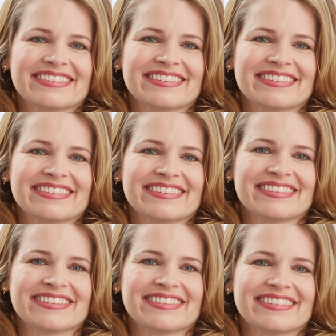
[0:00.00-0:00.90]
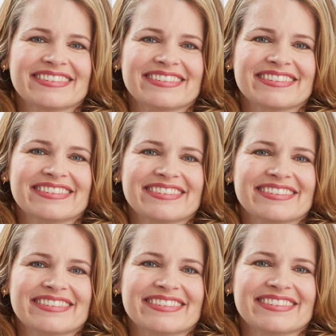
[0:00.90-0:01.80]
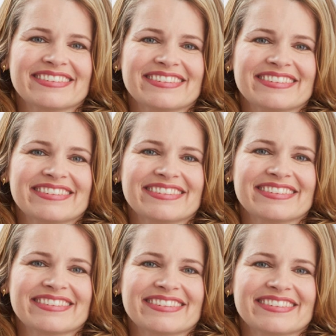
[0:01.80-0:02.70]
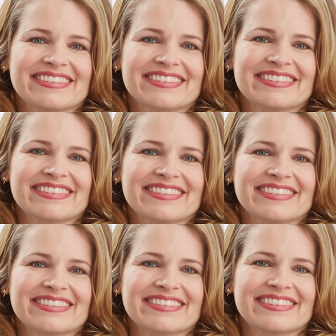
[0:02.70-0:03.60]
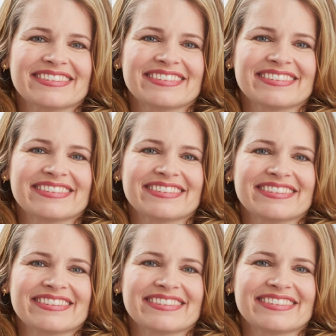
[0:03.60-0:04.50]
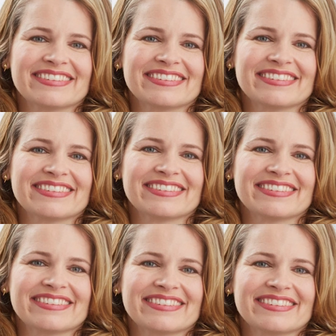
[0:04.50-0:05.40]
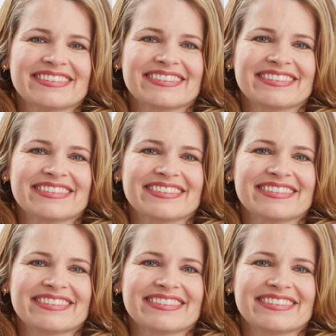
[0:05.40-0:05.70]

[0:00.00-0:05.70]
This person isn't speaking.